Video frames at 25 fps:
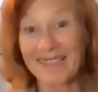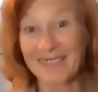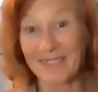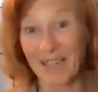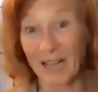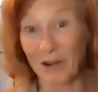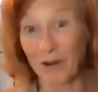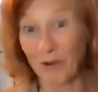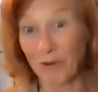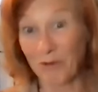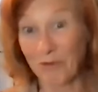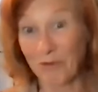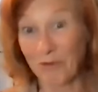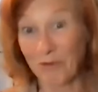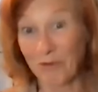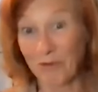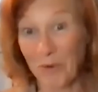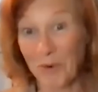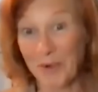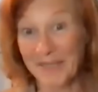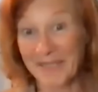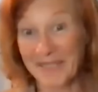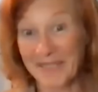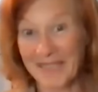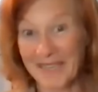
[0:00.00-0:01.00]
So I look
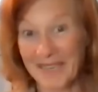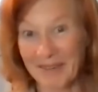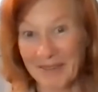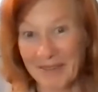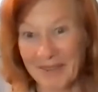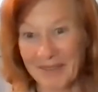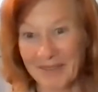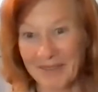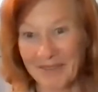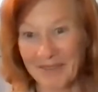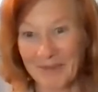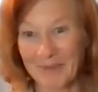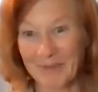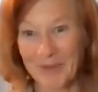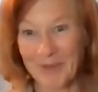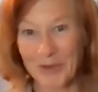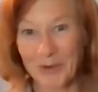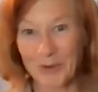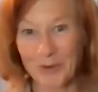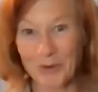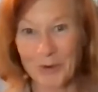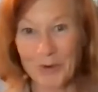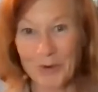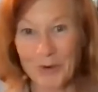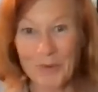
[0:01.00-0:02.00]
forward to hearing from
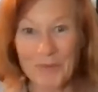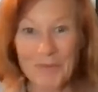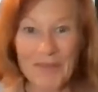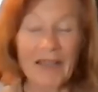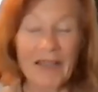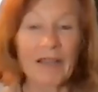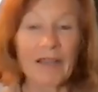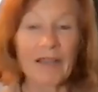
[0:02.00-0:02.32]
you.